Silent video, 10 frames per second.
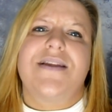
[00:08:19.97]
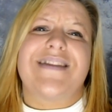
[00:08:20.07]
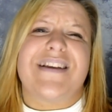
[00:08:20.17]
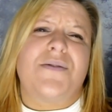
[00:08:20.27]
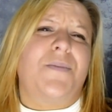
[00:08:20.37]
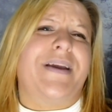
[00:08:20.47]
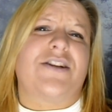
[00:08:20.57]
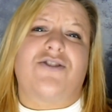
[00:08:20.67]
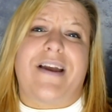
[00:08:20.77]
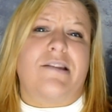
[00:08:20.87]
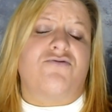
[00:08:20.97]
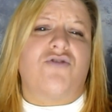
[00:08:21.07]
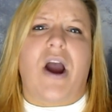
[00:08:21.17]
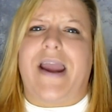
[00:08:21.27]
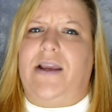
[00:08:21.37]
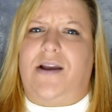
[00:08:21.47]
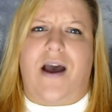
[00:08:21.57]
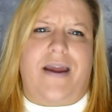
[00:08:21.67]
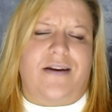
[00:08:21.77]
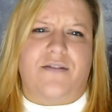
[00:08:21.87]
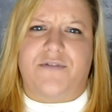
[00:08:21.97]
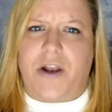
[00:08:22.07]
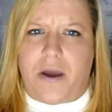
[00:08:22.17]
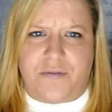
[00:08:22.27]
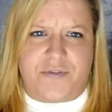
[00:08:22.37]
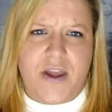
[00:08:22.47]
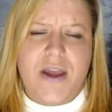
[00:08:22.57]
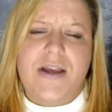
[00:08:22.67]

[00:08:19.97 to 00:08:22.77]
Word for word: that's when we attract the right kind of love.